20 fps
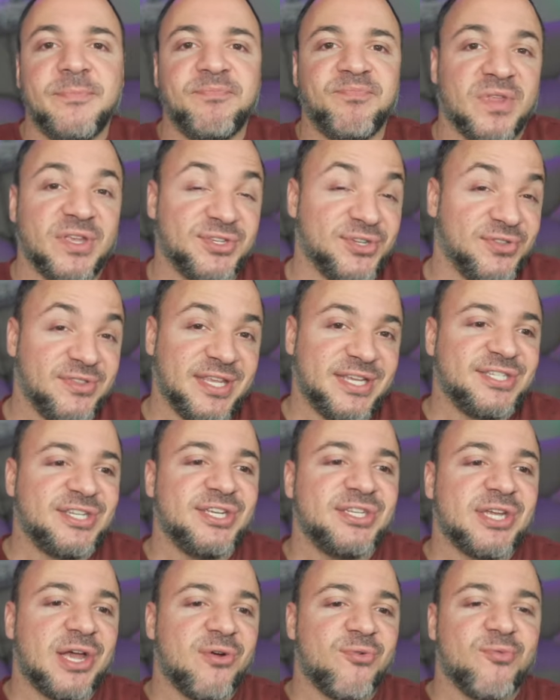So this is
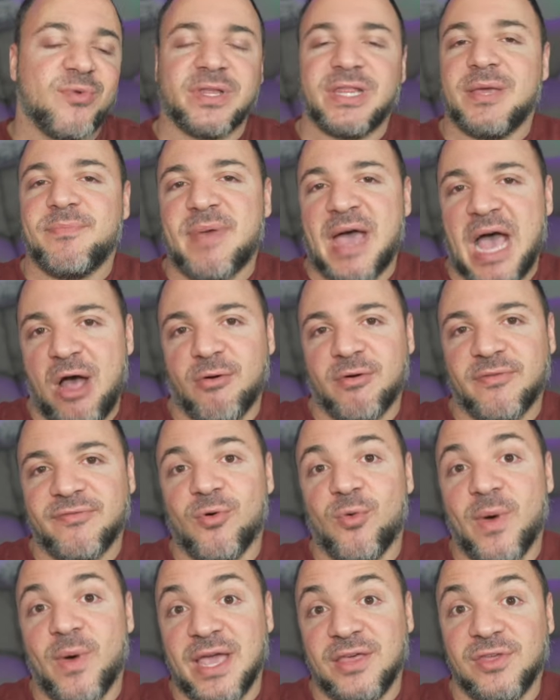a really powerful
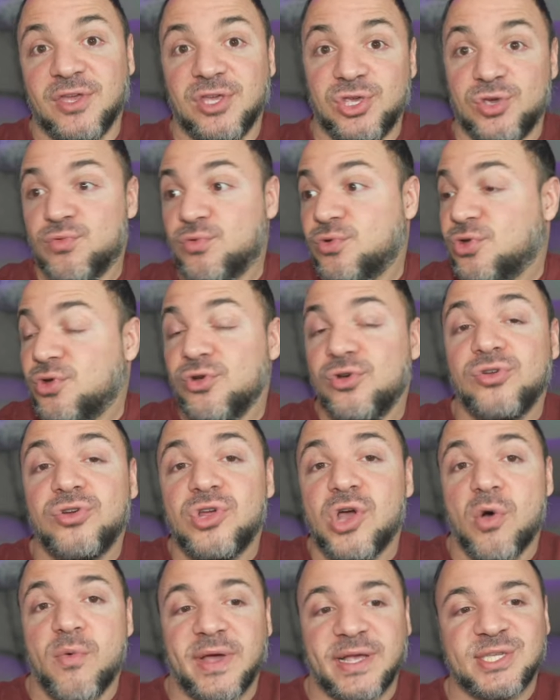way that you could
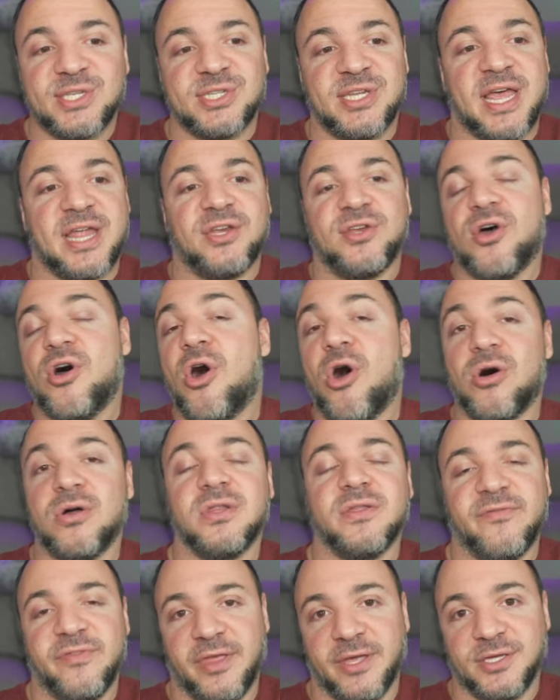go extend all
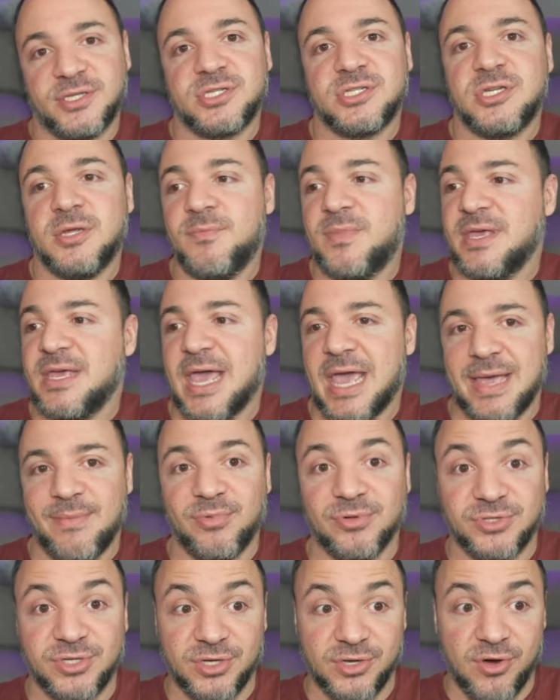of this to be able
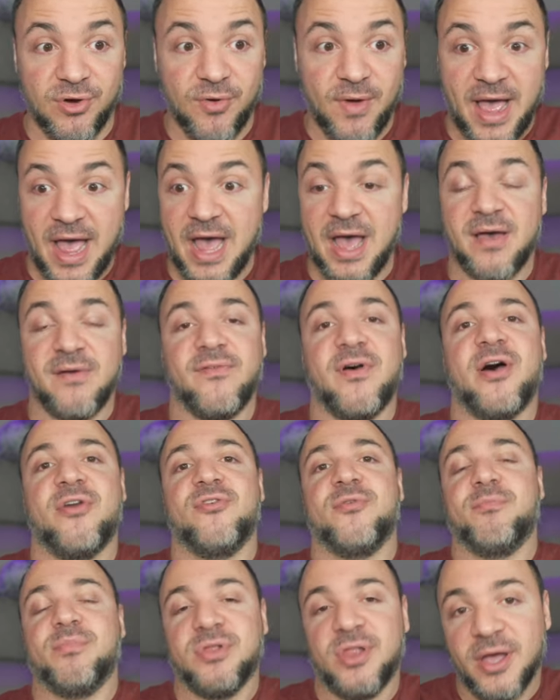to go have other
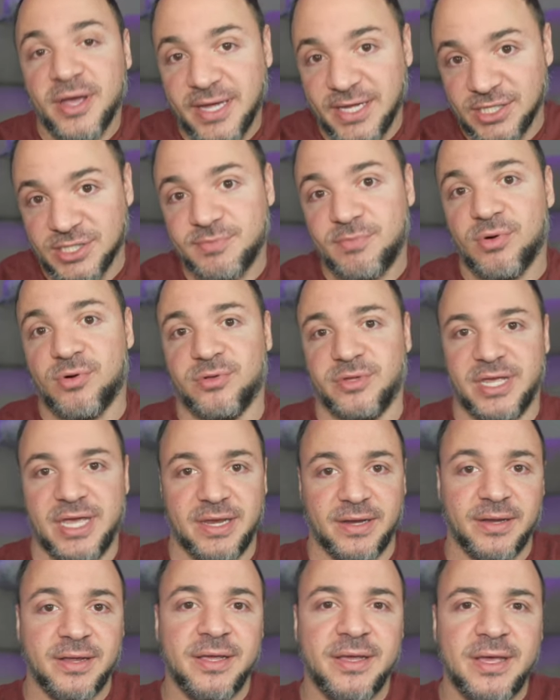plugins pulled in
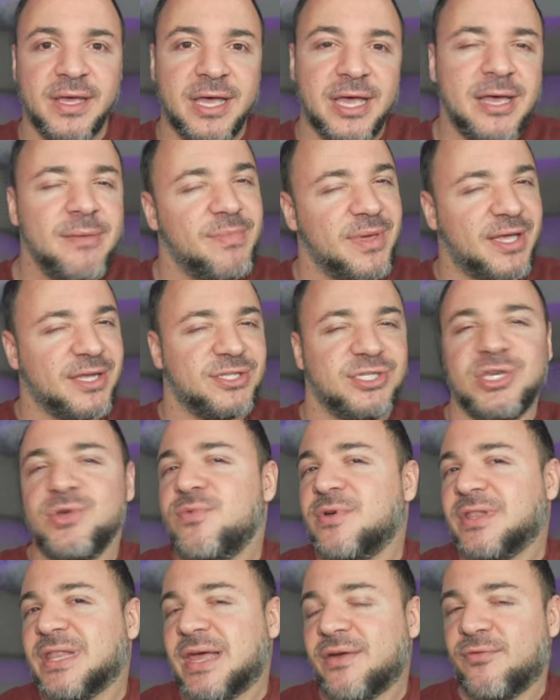because you would
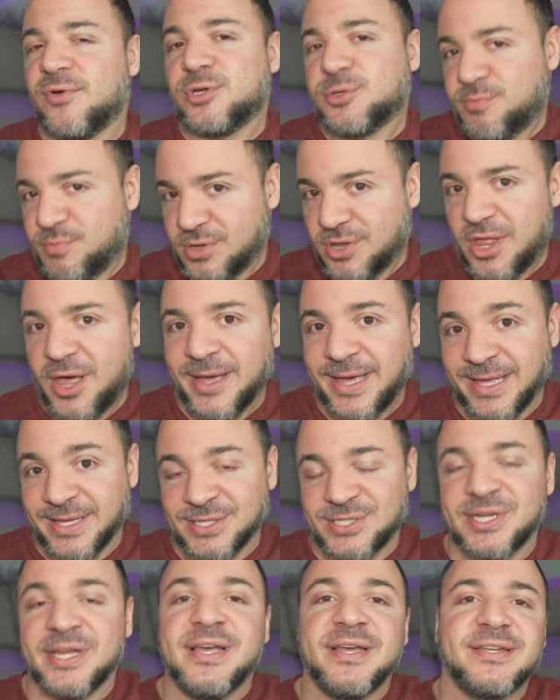leverage plugins
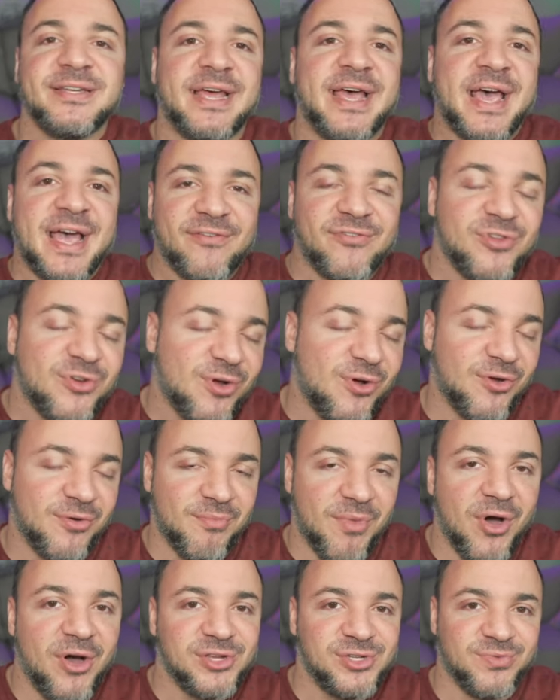to have their own
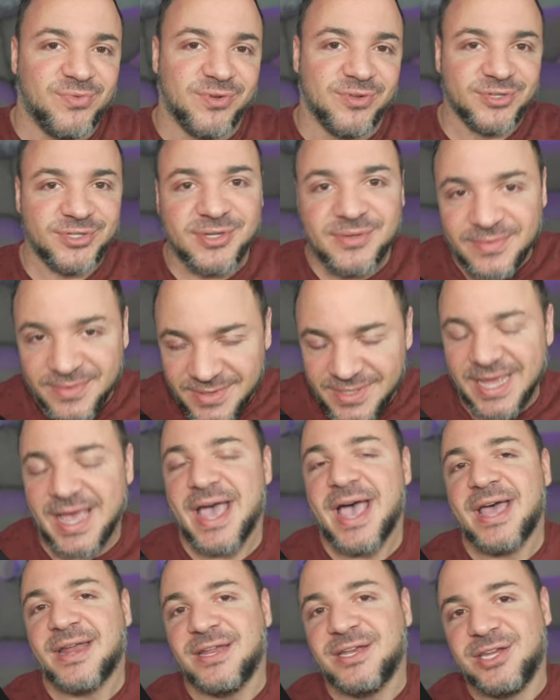modules to
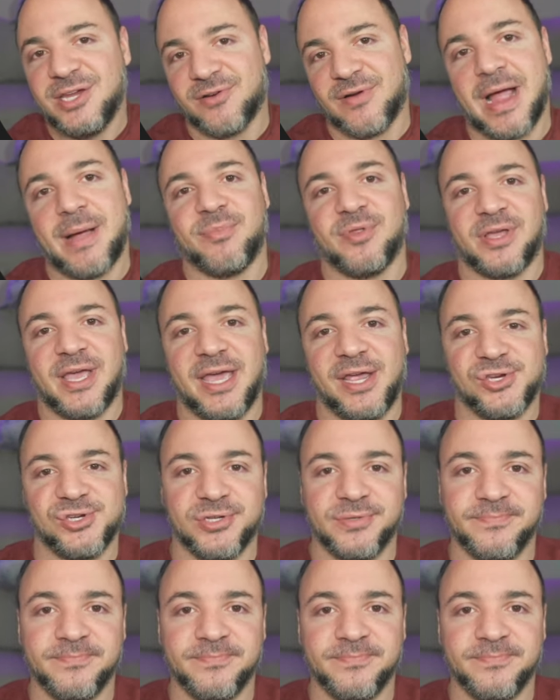add into your application.